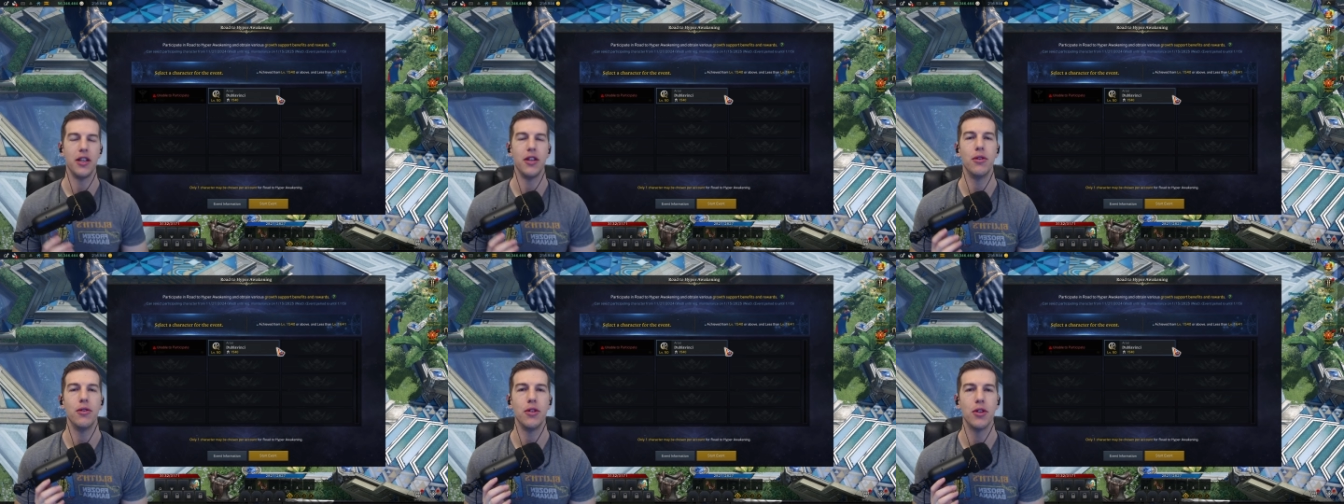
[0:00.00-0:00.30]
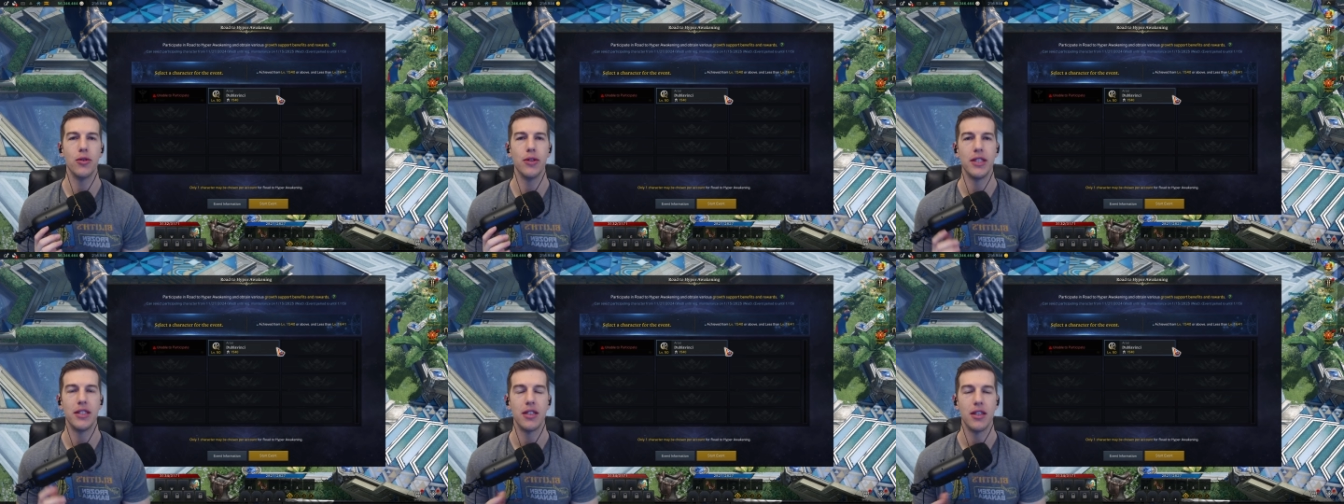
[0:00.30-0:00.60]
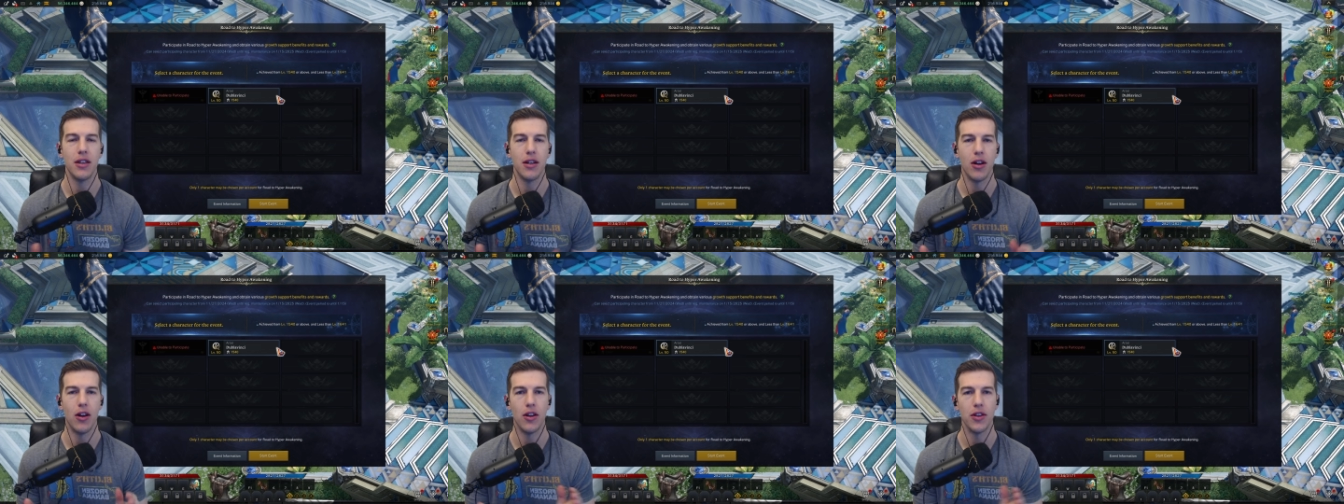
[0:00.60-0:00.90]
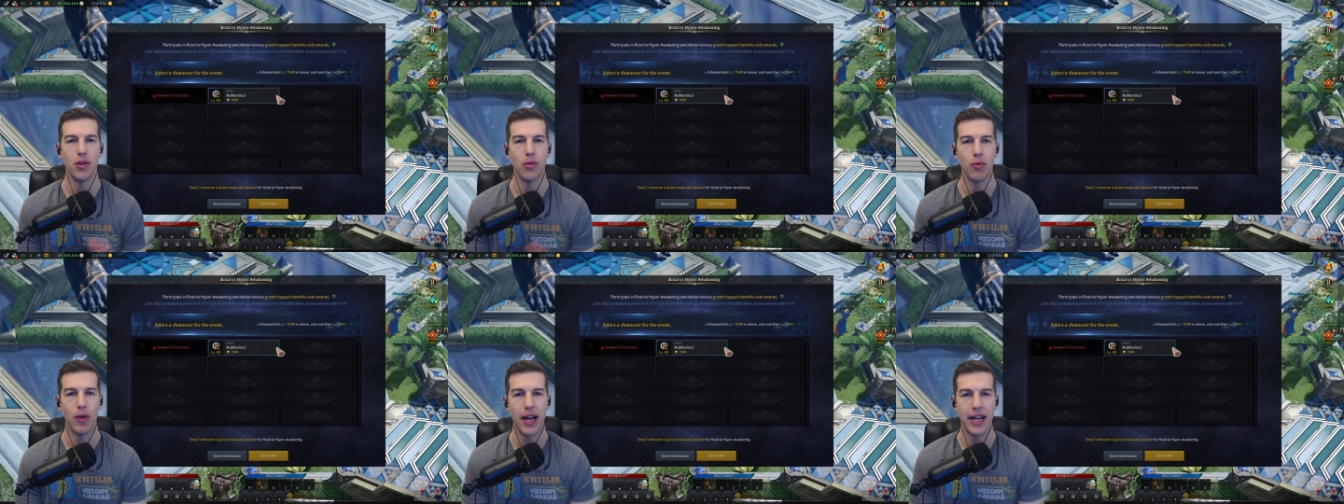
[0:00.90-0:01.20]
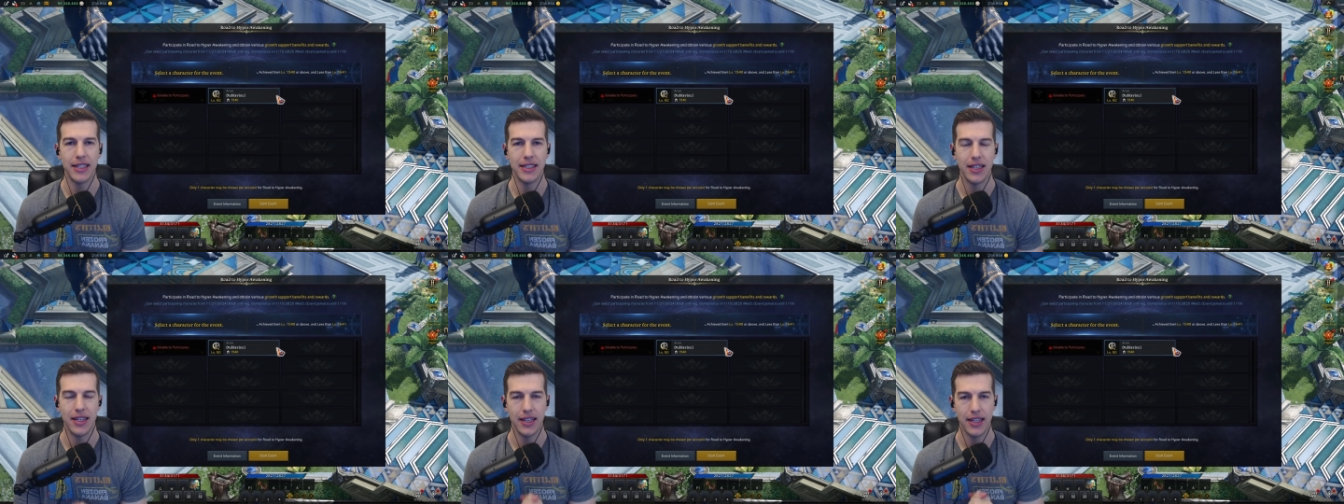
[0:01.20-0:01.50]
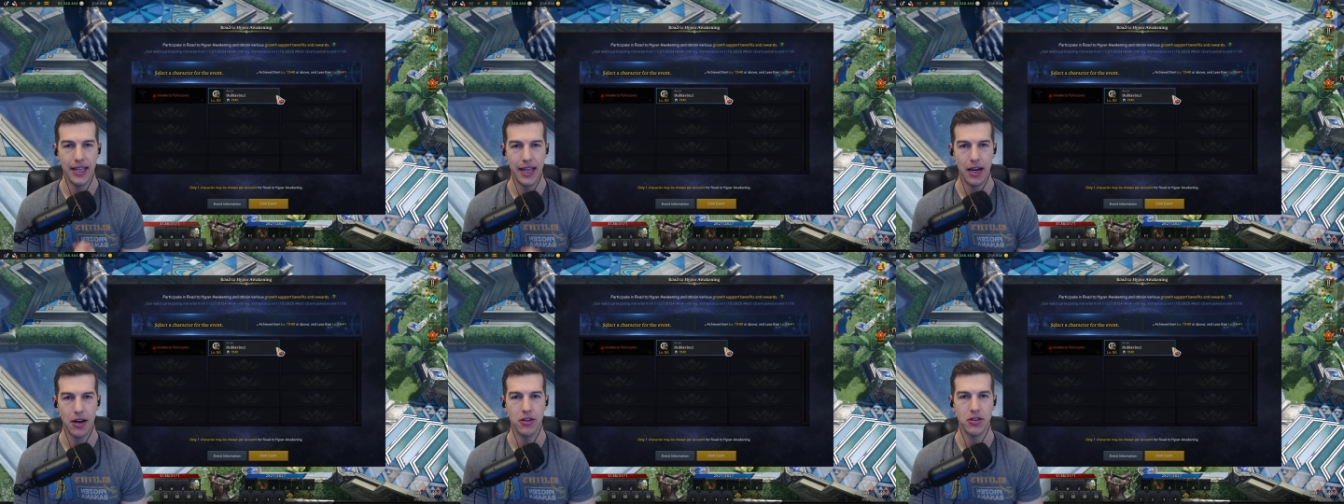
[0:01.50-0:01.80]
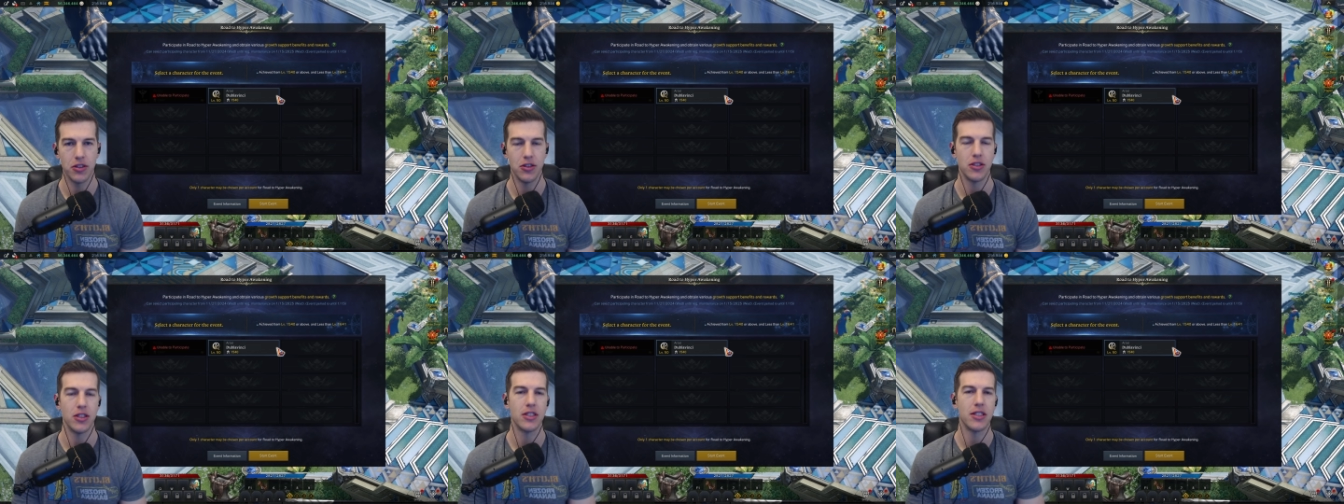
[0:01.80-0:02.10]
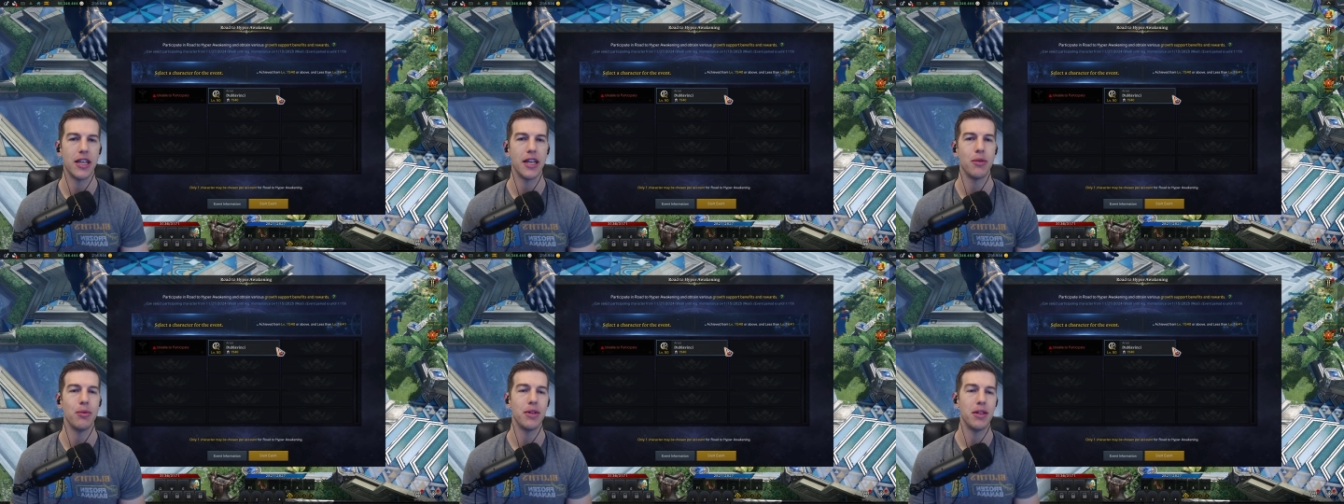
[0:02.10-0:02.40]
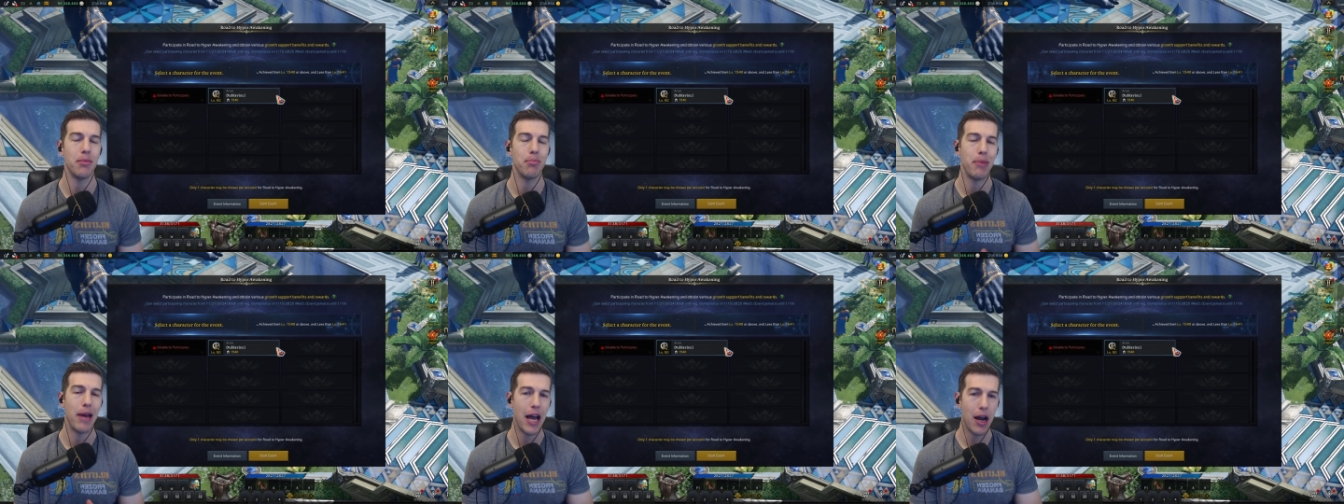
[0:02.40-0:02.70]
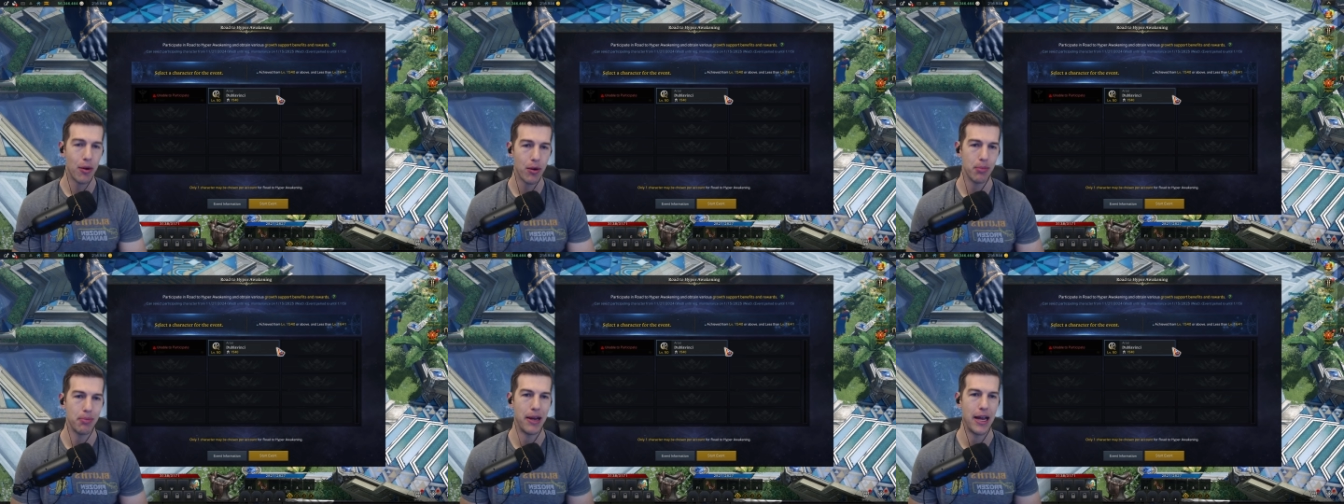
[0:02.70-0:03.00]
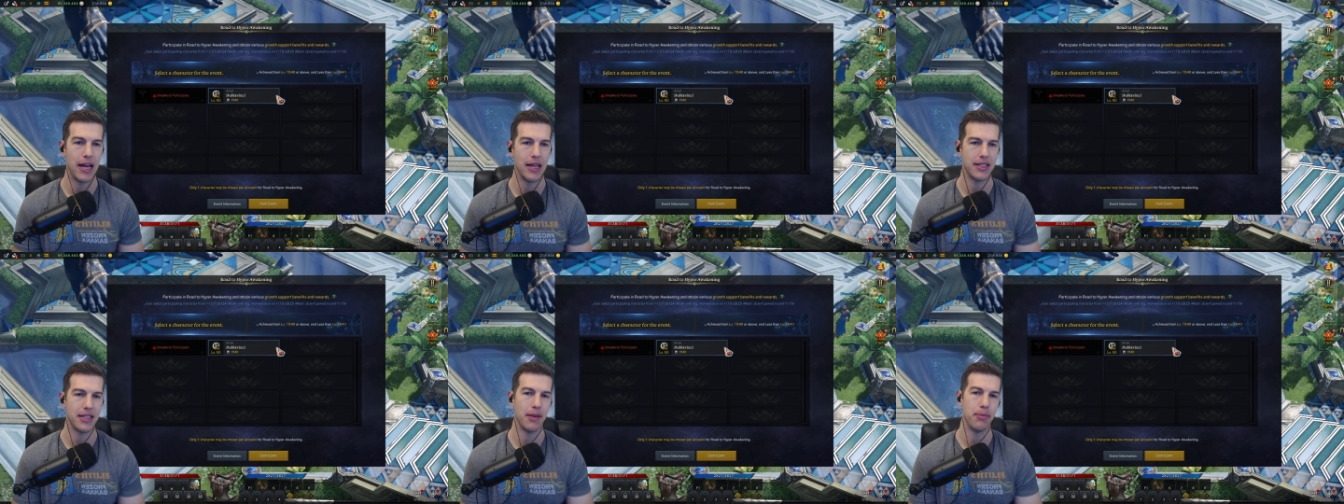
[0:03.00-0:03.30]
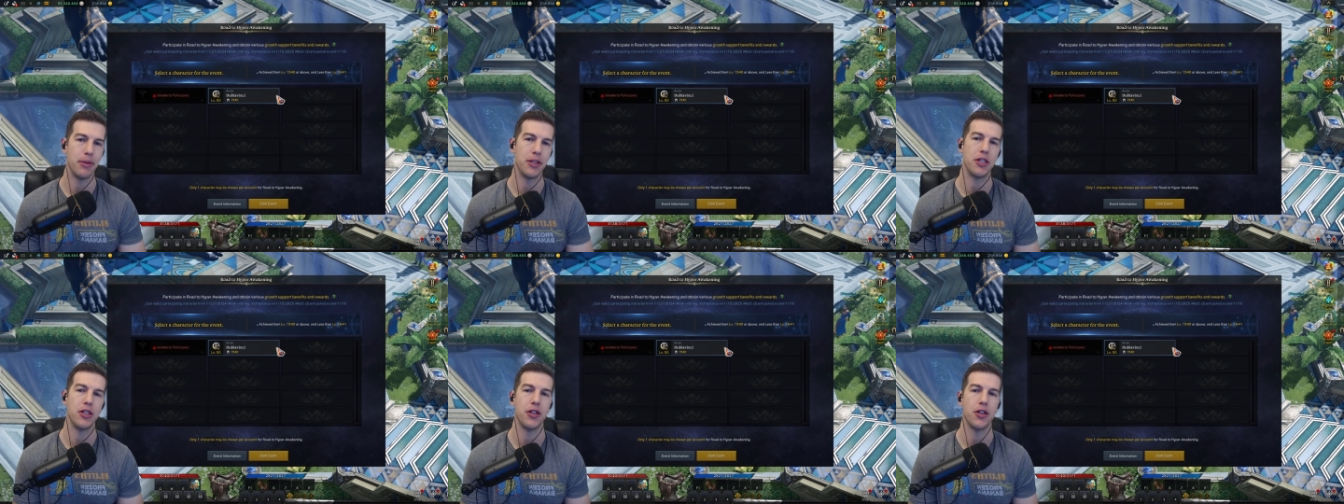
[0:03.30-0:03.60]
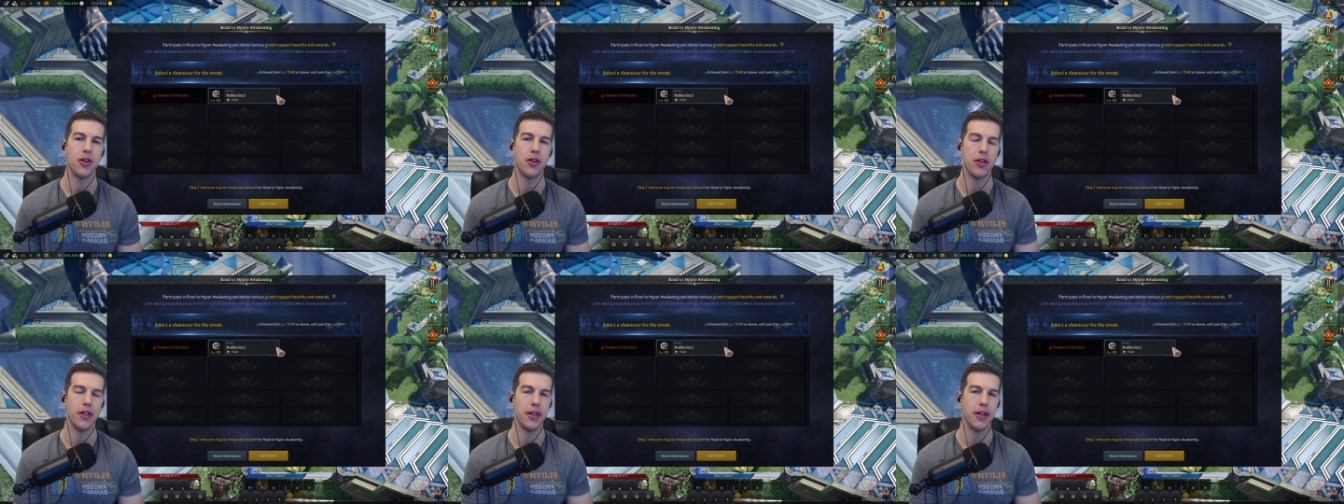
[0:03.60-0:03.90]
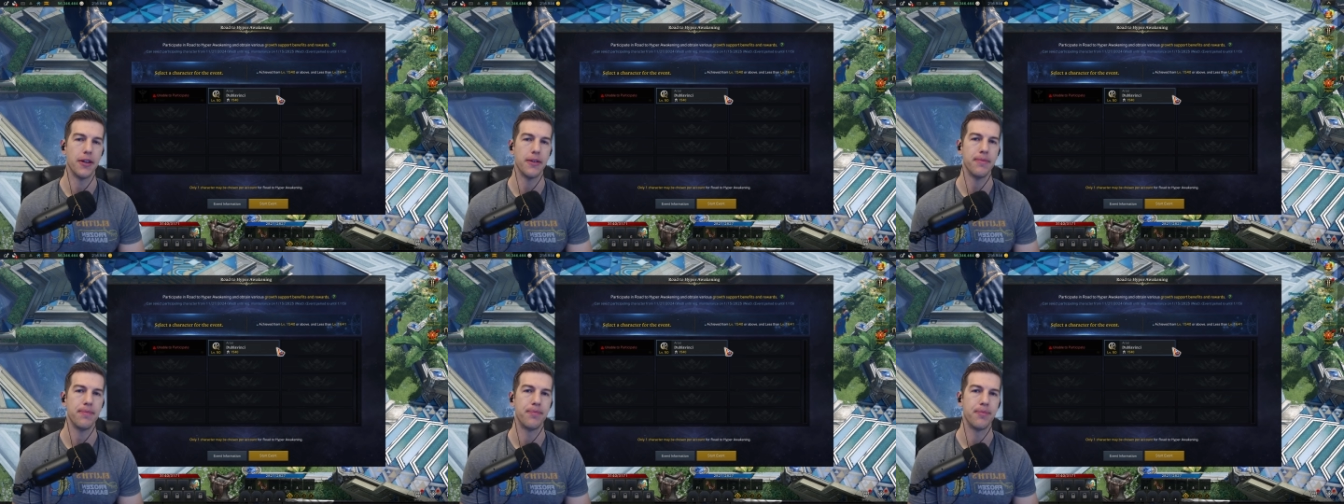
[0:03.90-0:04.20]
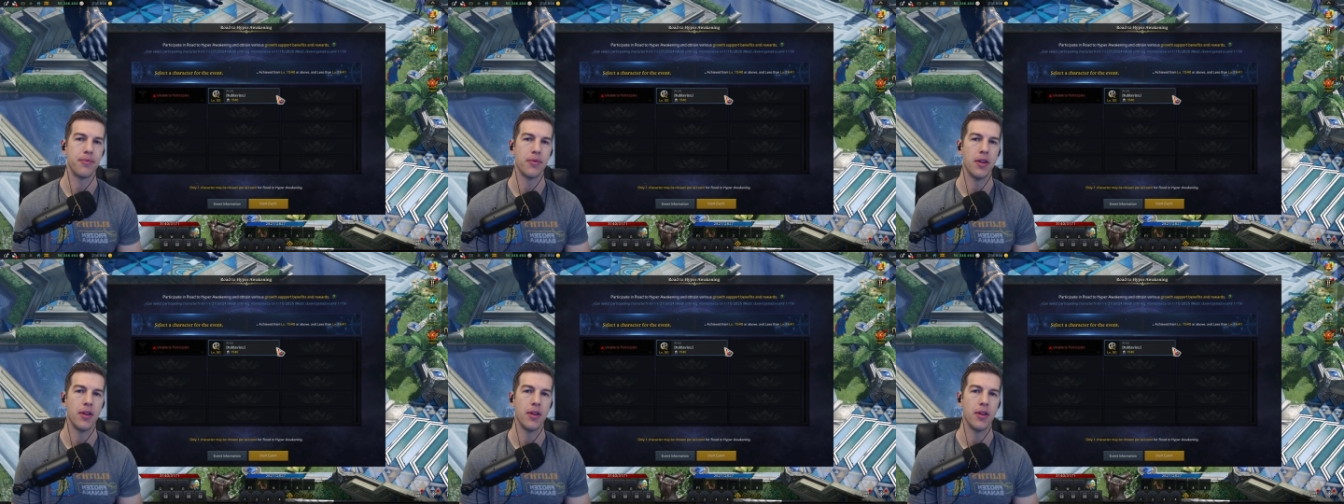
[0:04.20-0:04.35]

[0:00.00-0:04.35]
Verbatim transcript: you do it on the right character. Just like with the power pass I mentioned earlier,